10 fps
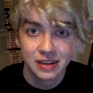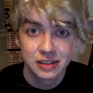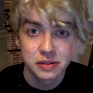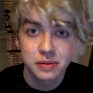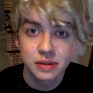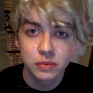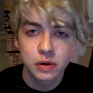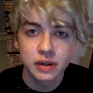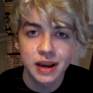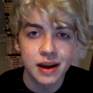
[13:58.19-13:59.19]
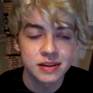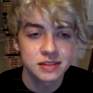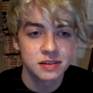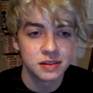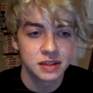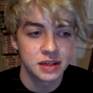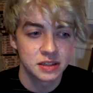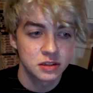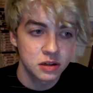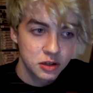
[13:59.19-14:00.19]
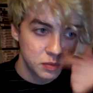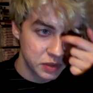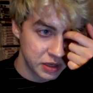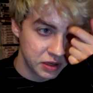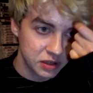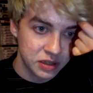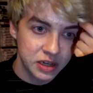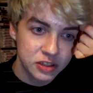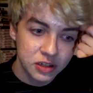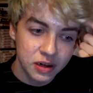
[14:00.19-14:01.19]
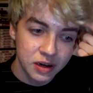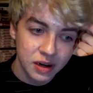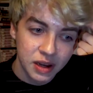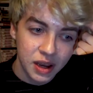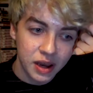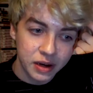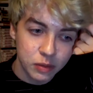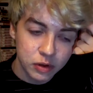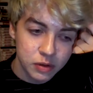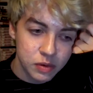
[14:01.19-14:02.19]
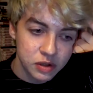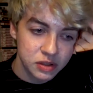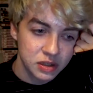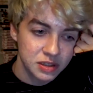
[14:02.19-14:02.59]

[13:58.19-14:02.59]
So it really has gone against our human na nature. And I really wanted to